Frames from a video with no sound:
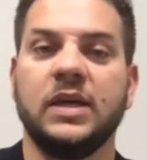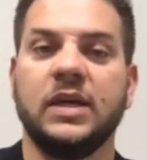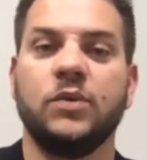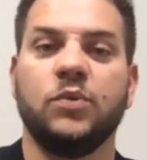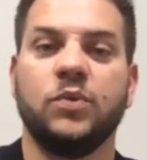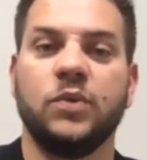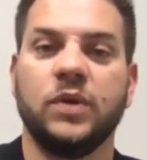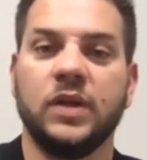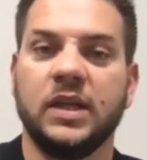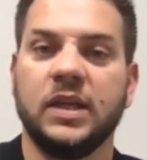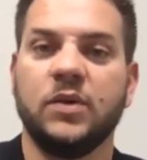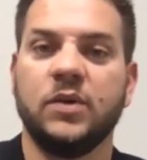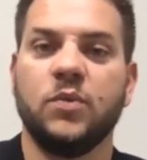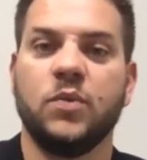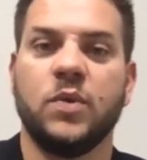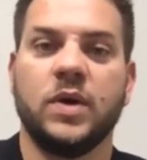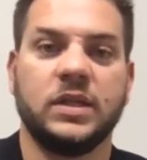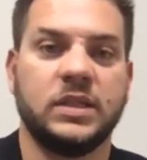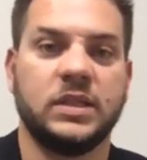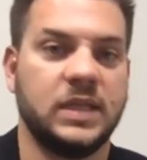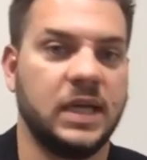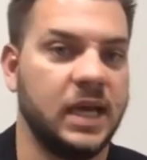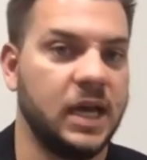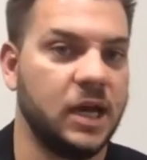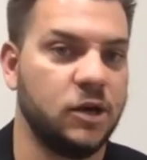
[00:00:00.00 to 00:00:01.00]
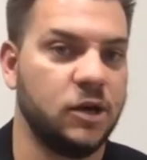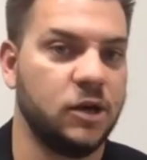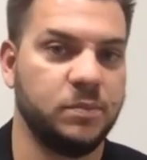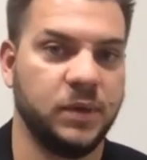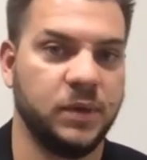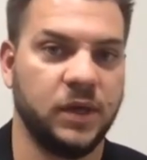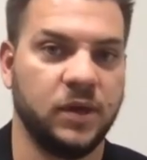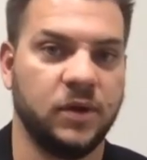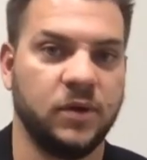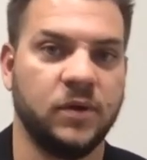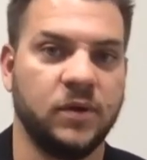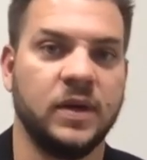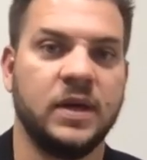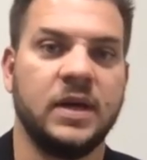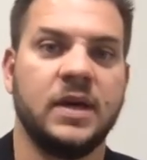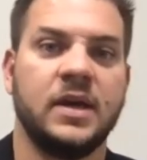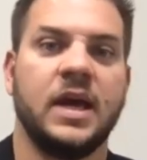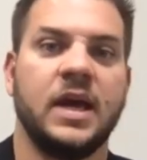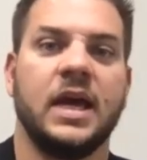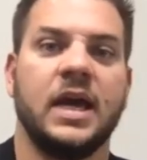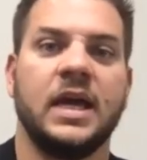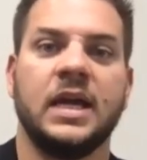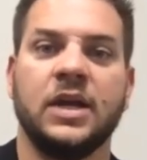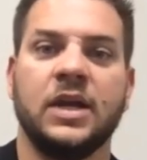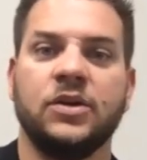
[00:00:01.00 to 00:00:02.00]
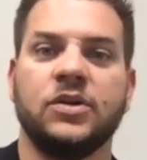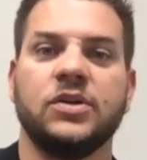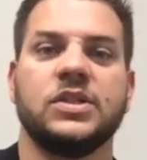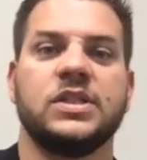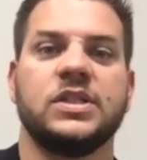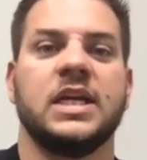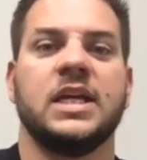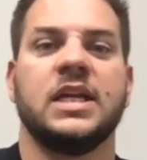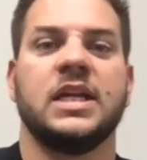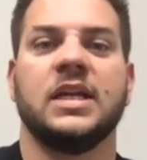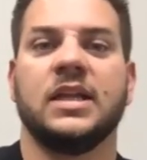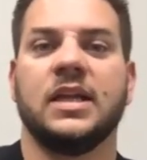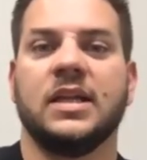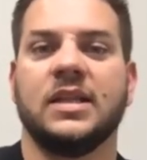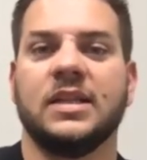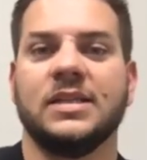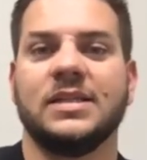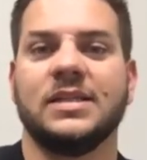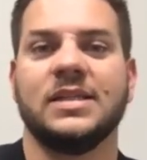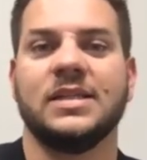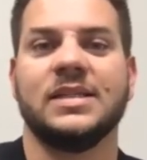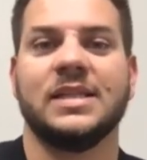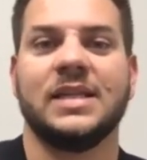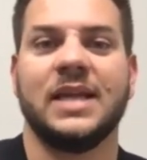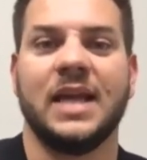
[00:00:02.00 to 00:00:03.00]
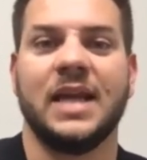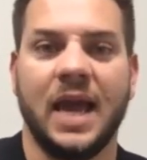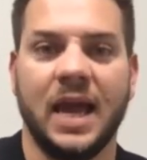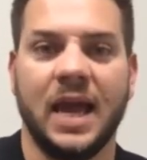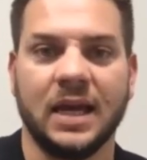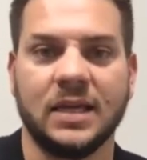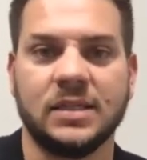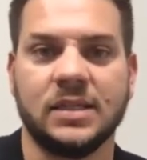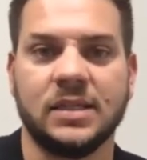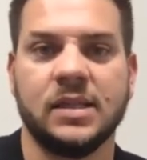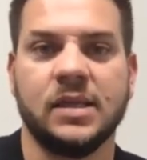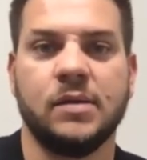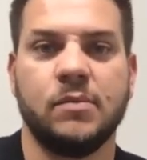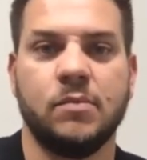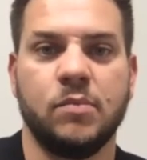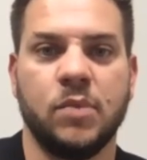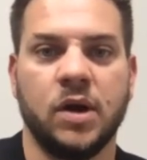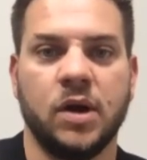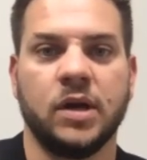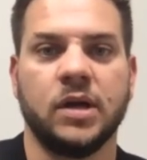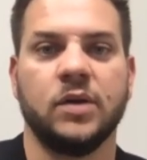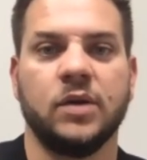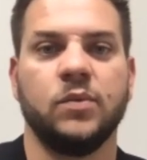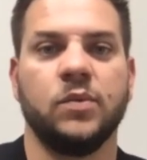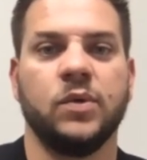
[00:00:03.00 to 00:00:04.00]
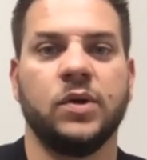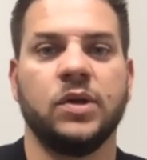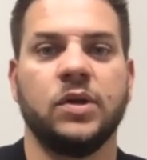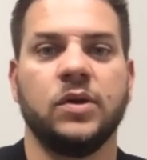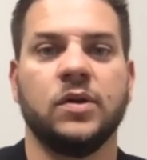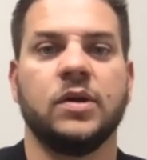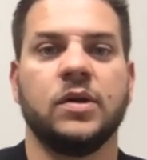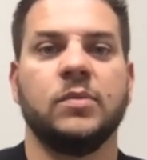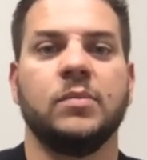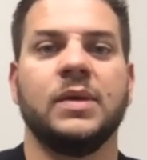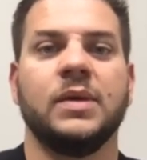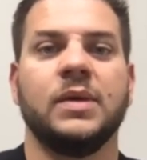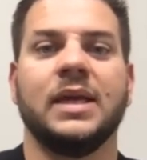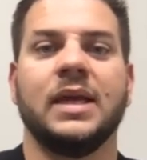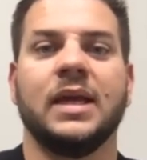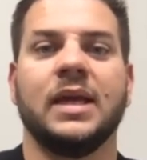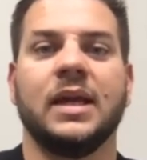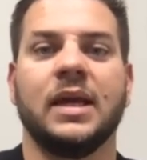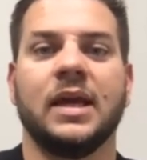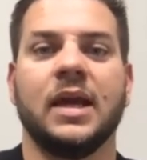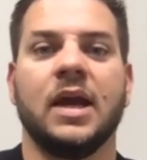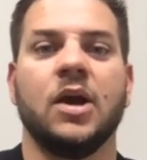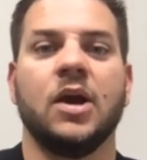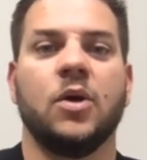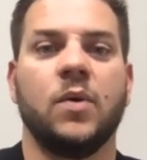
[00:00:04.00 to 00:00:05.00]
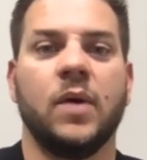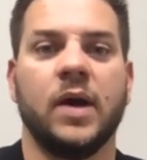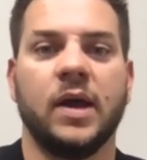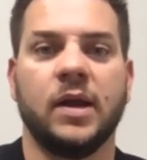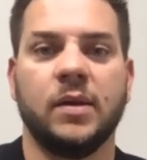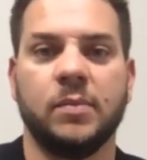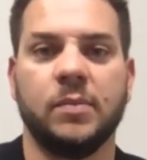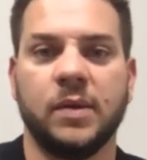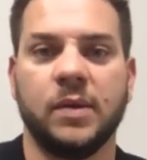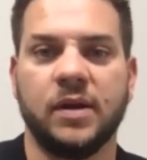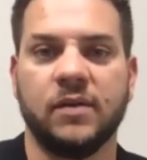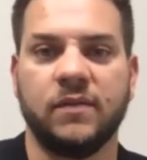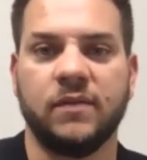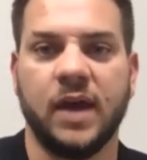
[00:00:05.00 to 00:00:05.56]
really want to help you and understanding that this is an excellent market where you can be getting quite a bit of